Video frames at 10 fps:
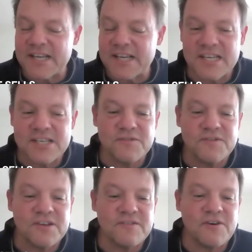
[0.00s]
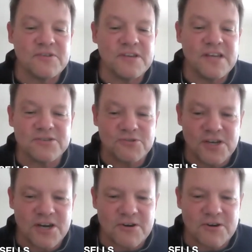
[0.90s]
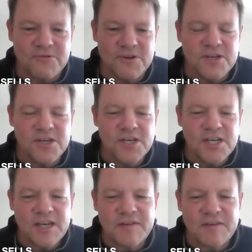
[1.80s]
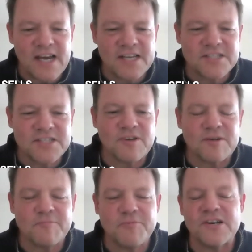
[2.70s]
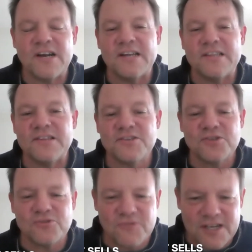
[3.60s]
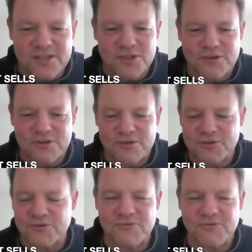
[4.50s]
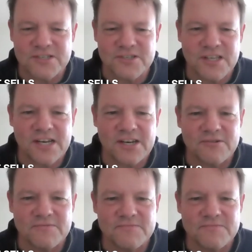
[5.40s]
each of you to vote yes or no. If yes, I'm going to put it on this stress chart to address later.